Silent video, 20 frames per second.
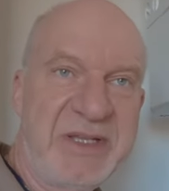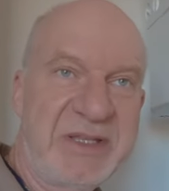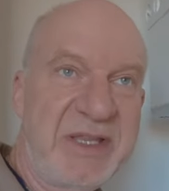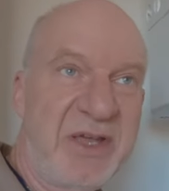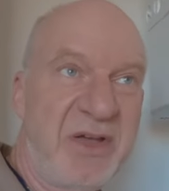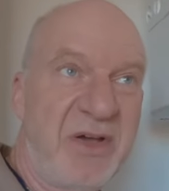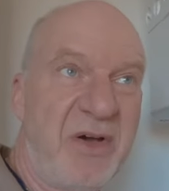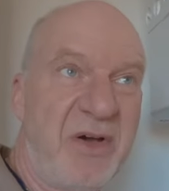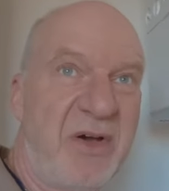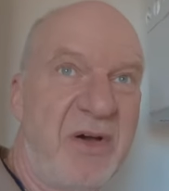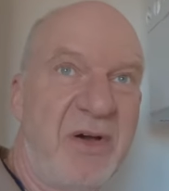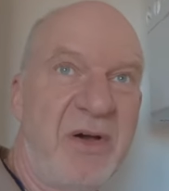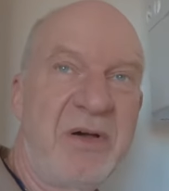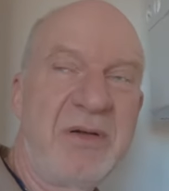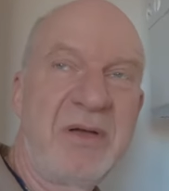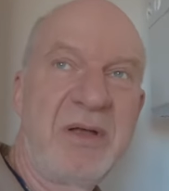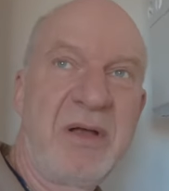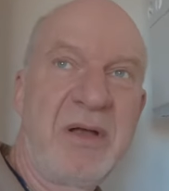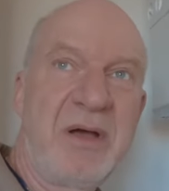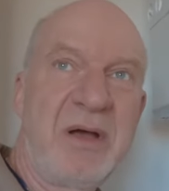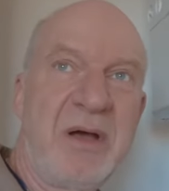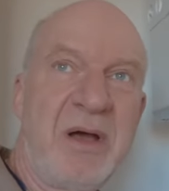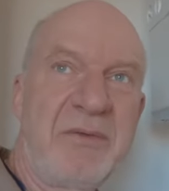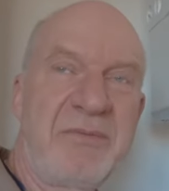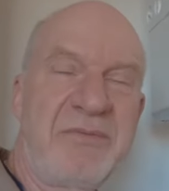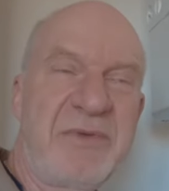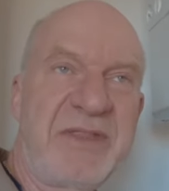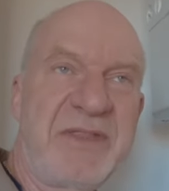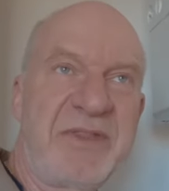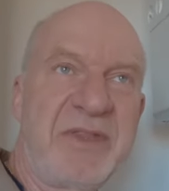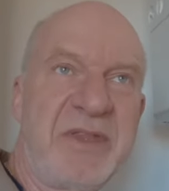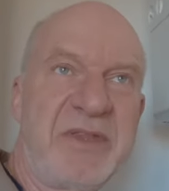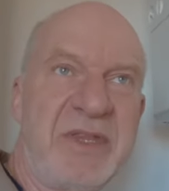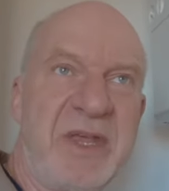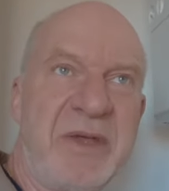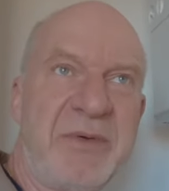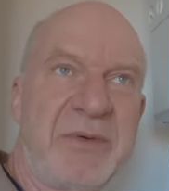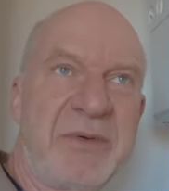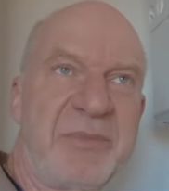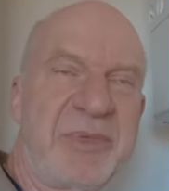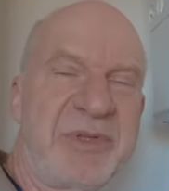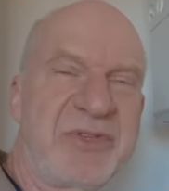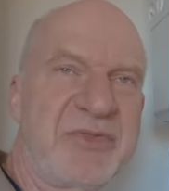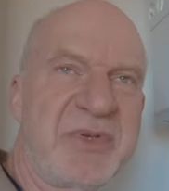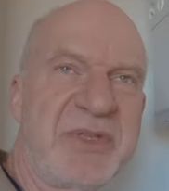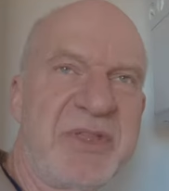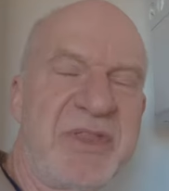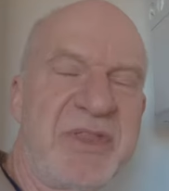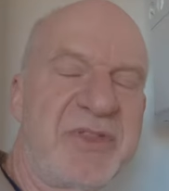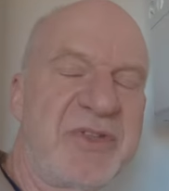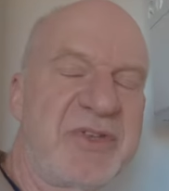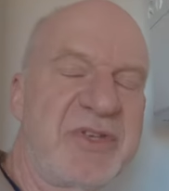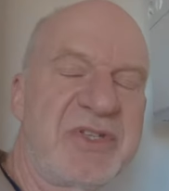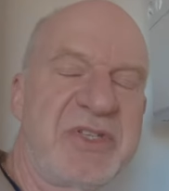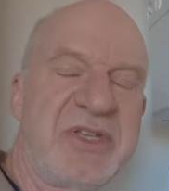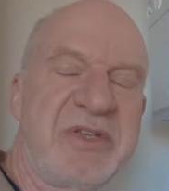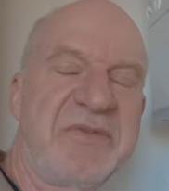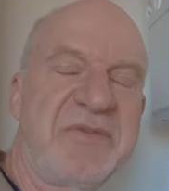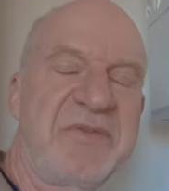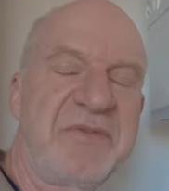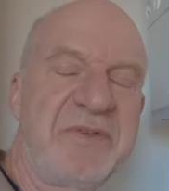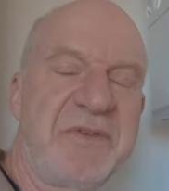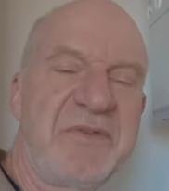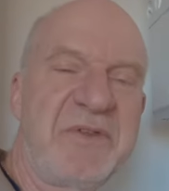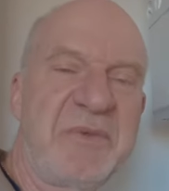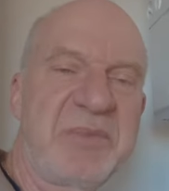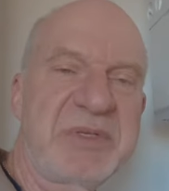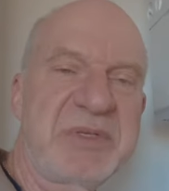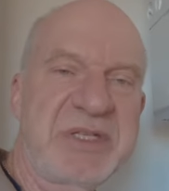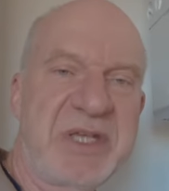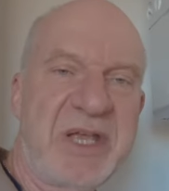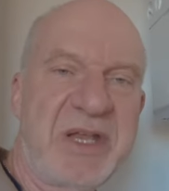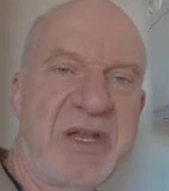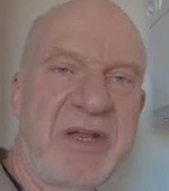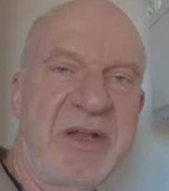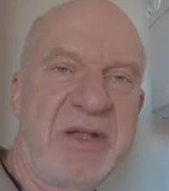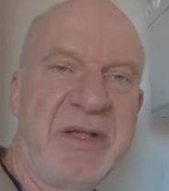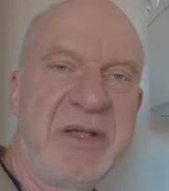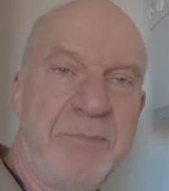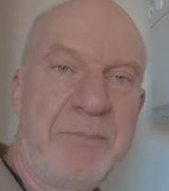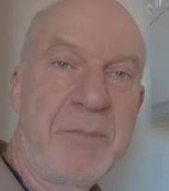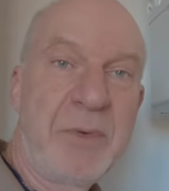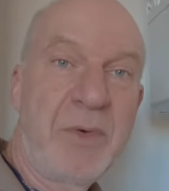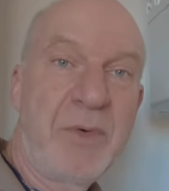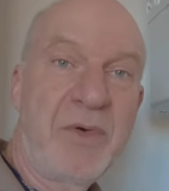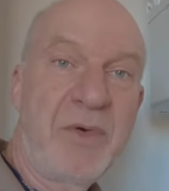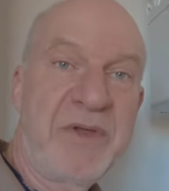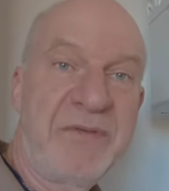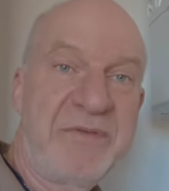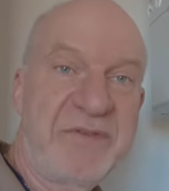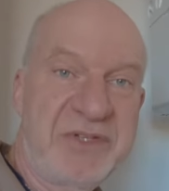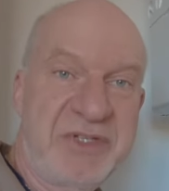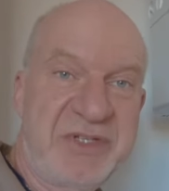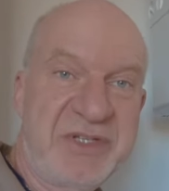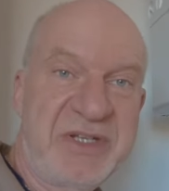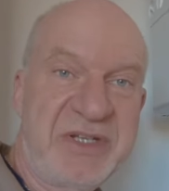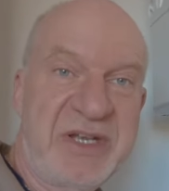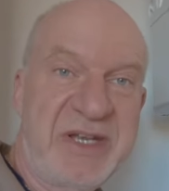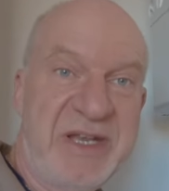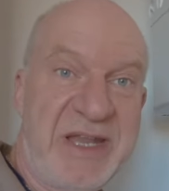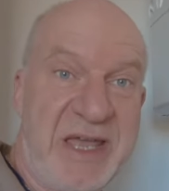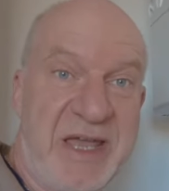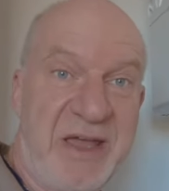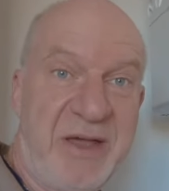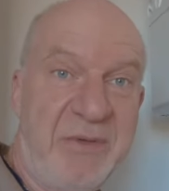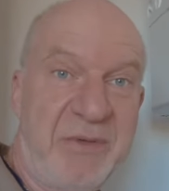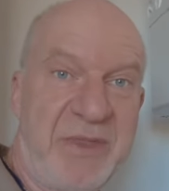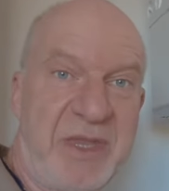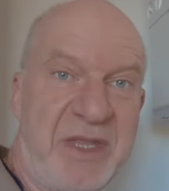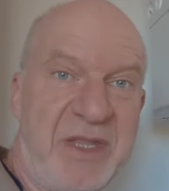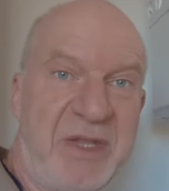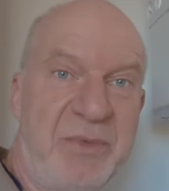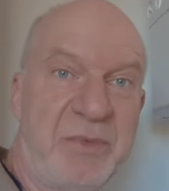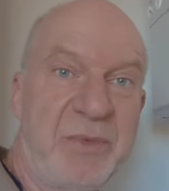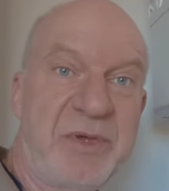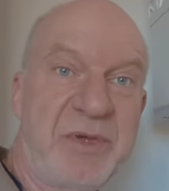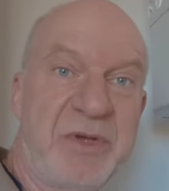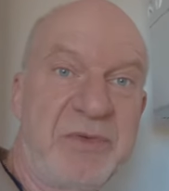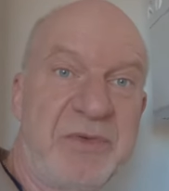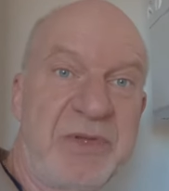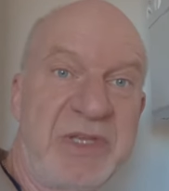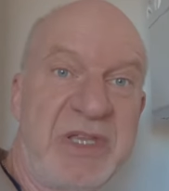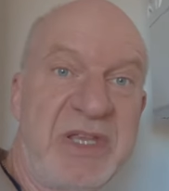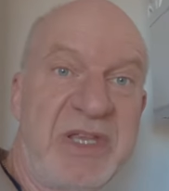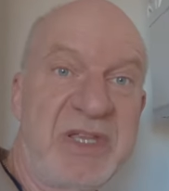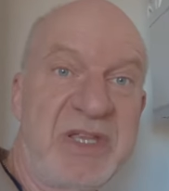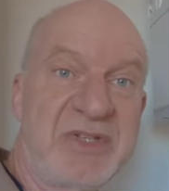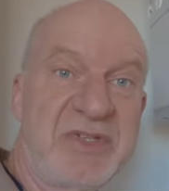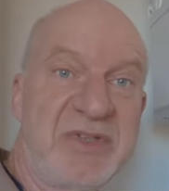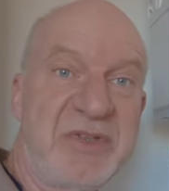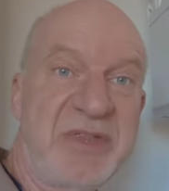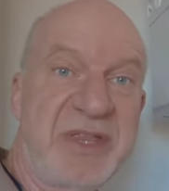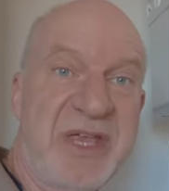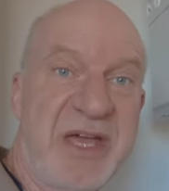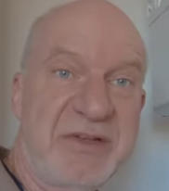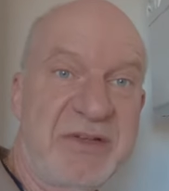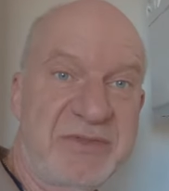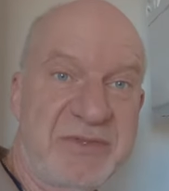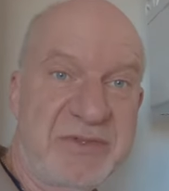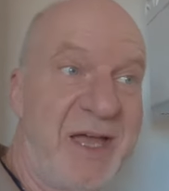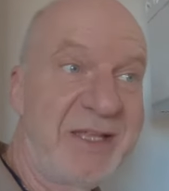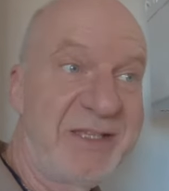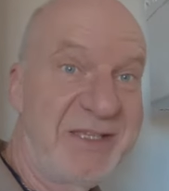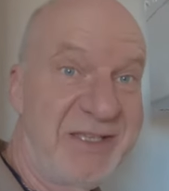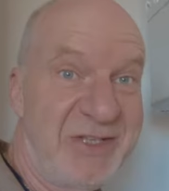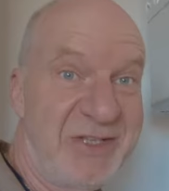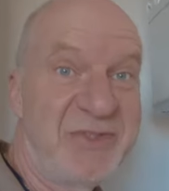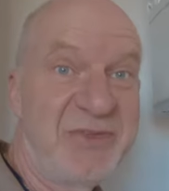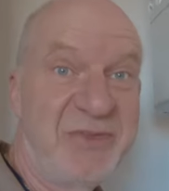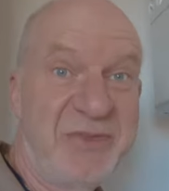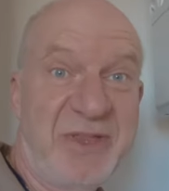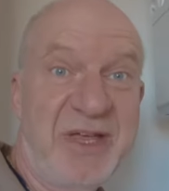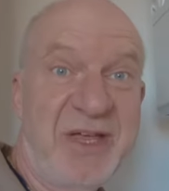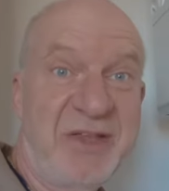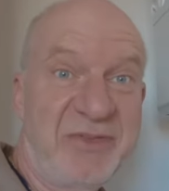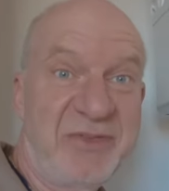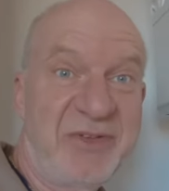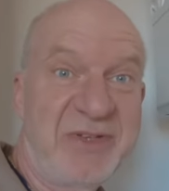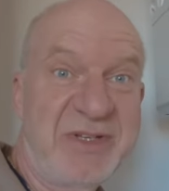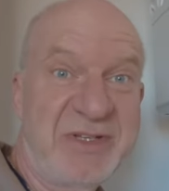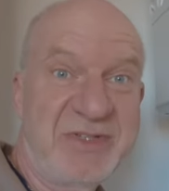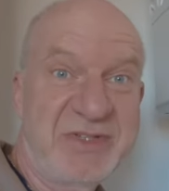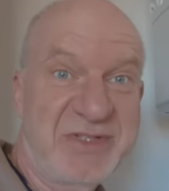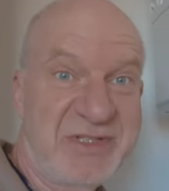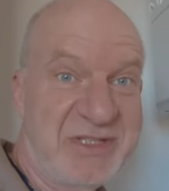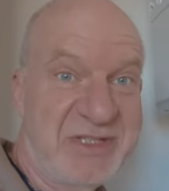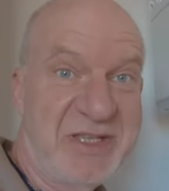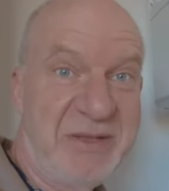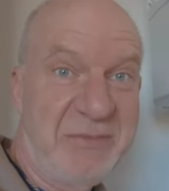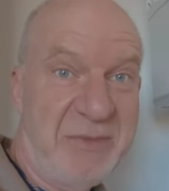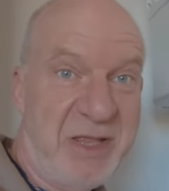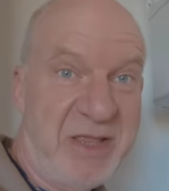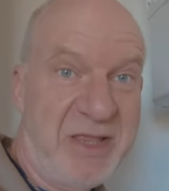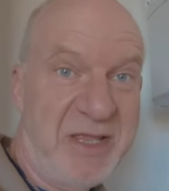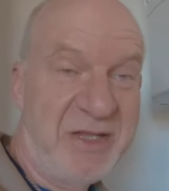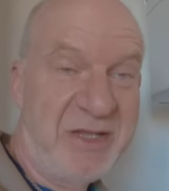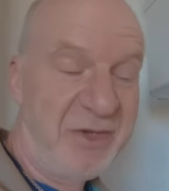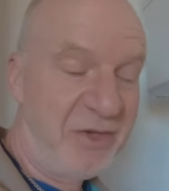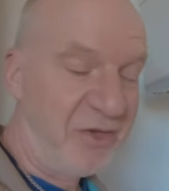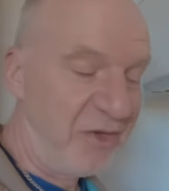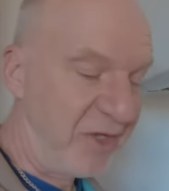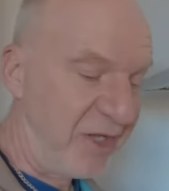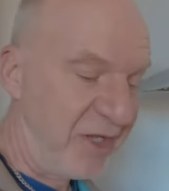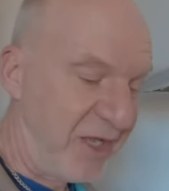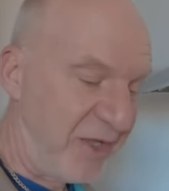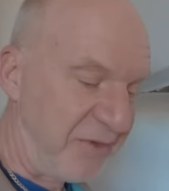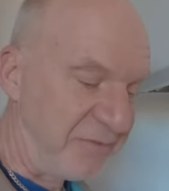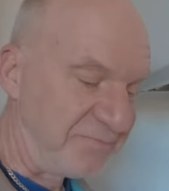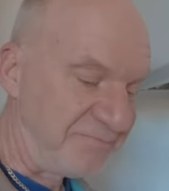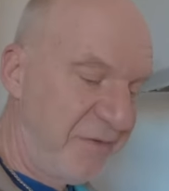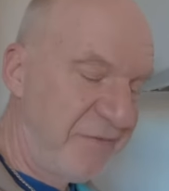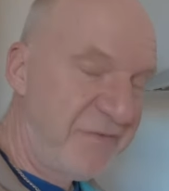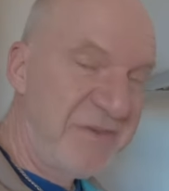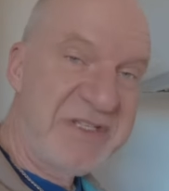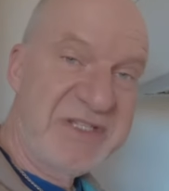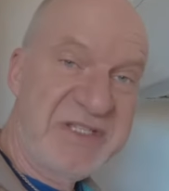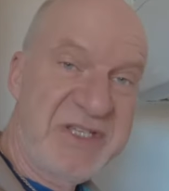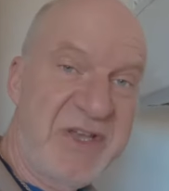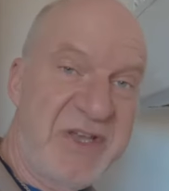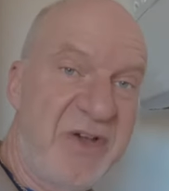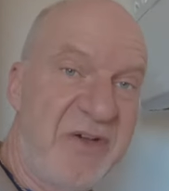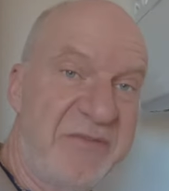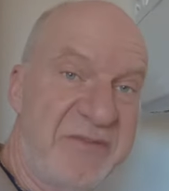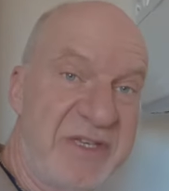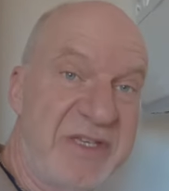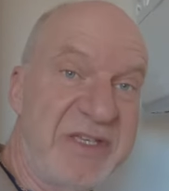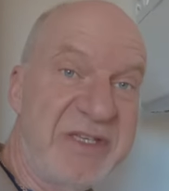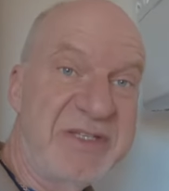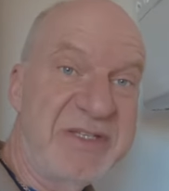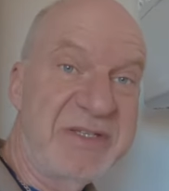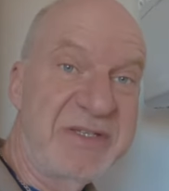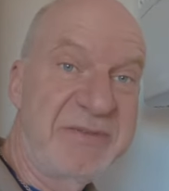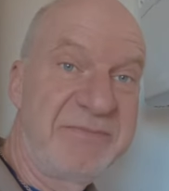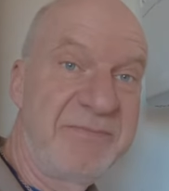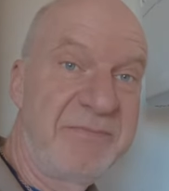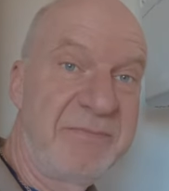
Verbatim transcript: They are, I've read that they were between 30 and 50% more efficient now than they were in the year 2000. And the year 2000 doesn't seem like that long ago. Fit TRVs.